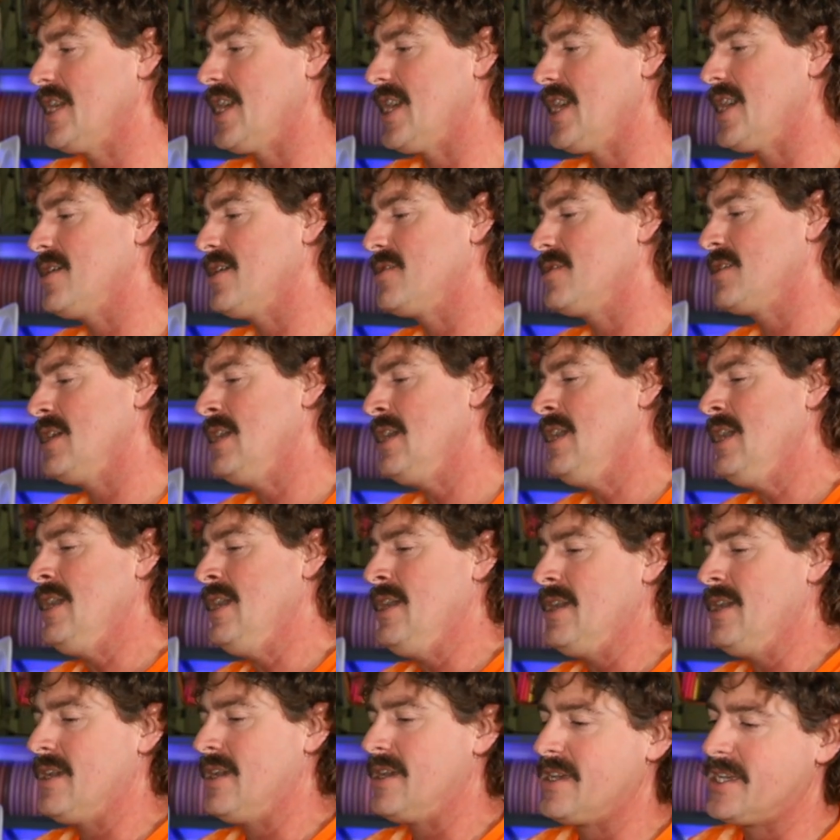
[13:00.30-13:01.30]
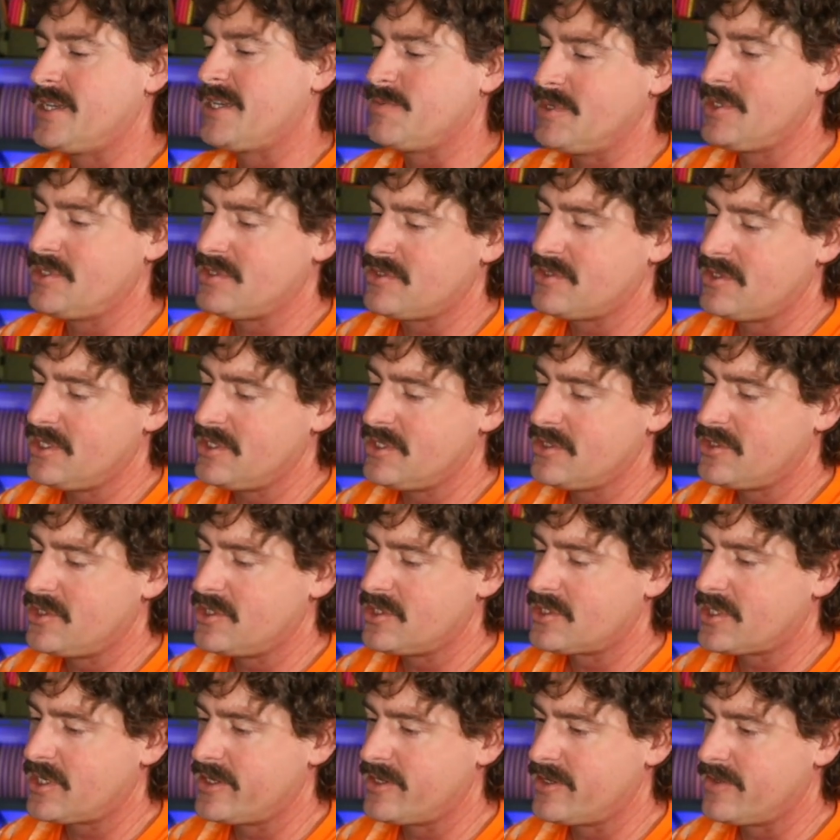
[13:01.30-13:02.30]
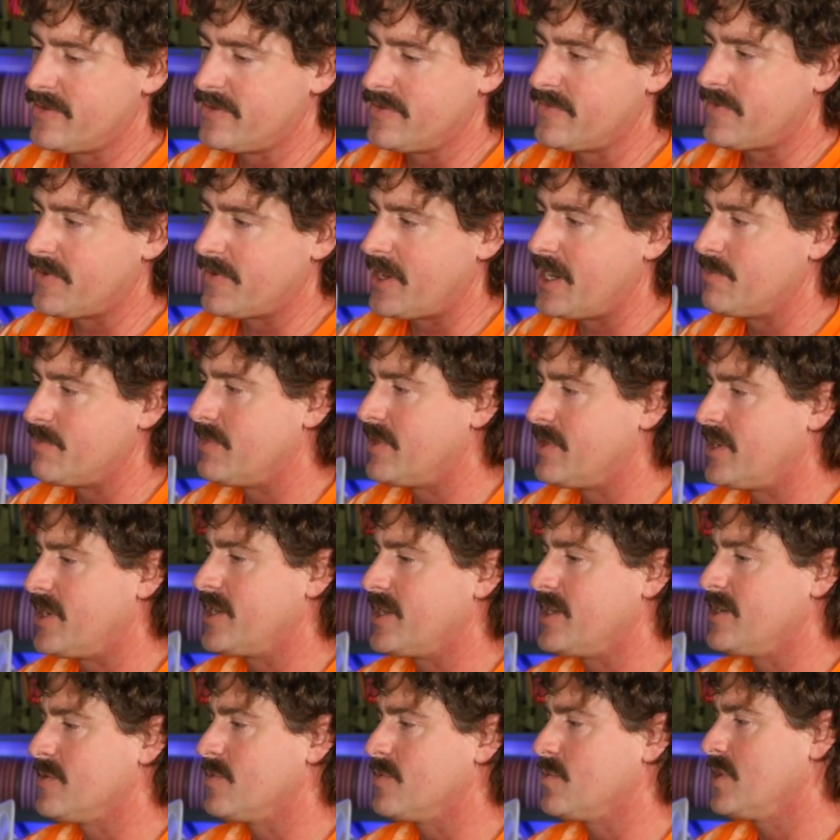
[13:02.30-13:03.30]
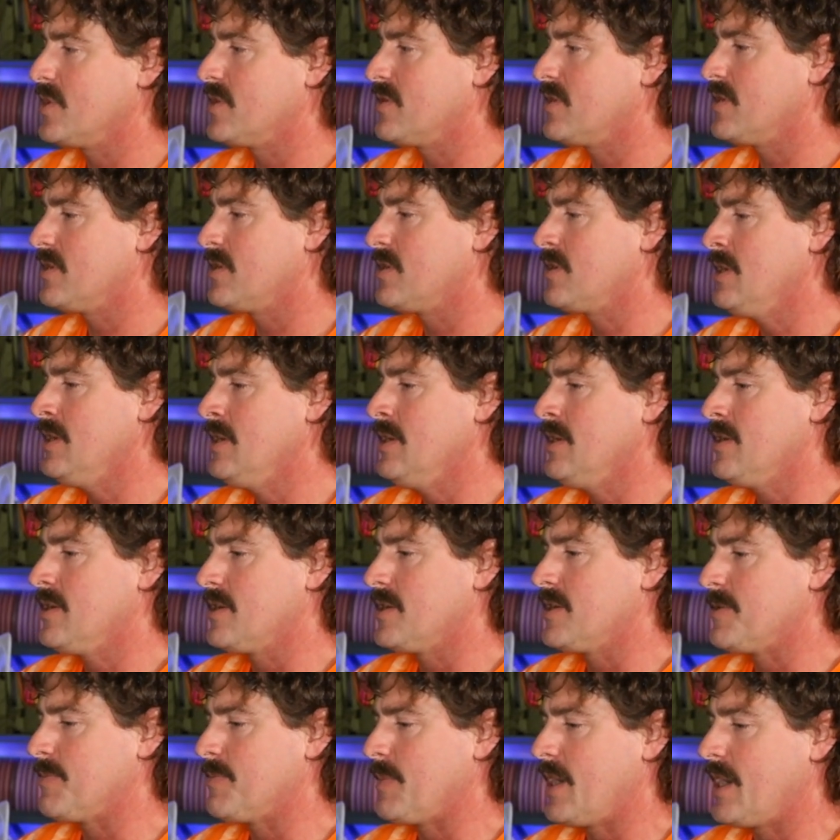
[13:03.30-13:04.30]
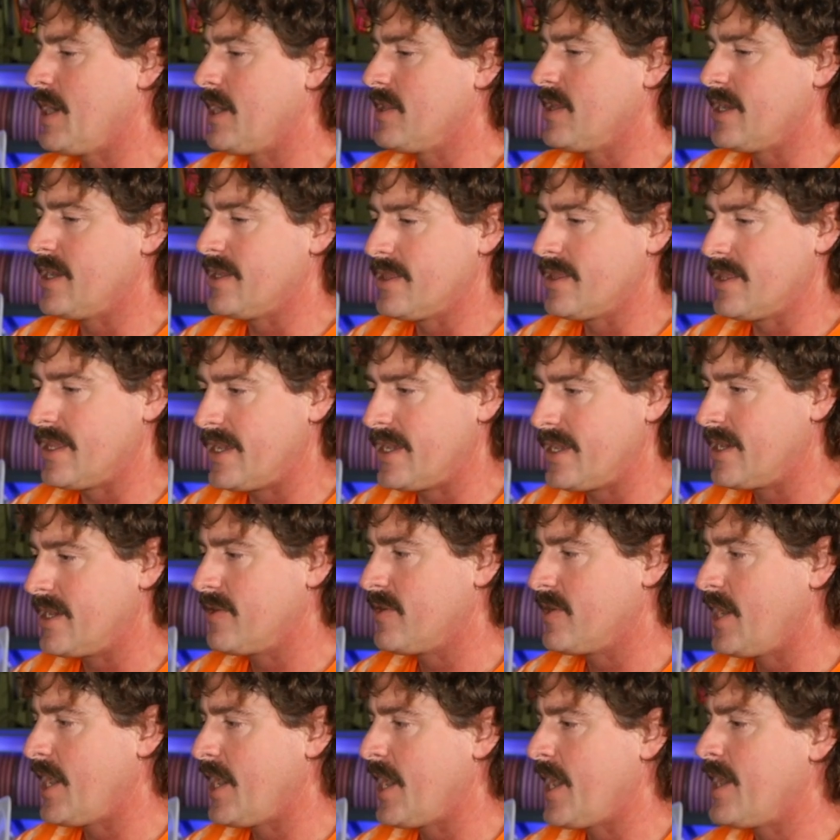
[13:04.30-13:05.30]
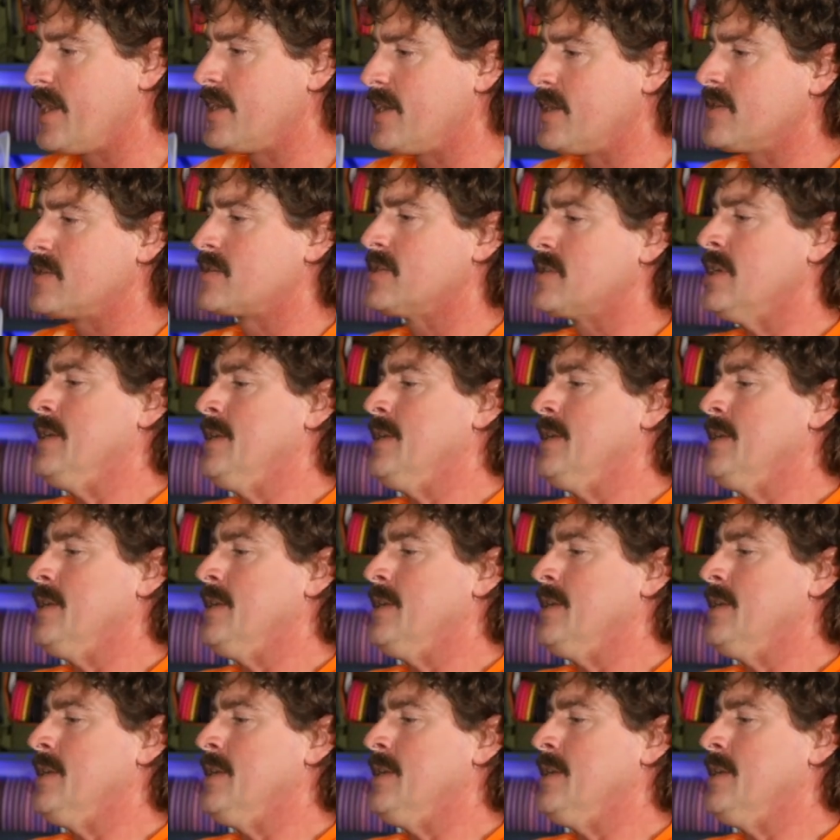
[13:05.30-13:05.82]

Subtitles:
out, is just kind of the vibe that I get with it. I like how it hangs.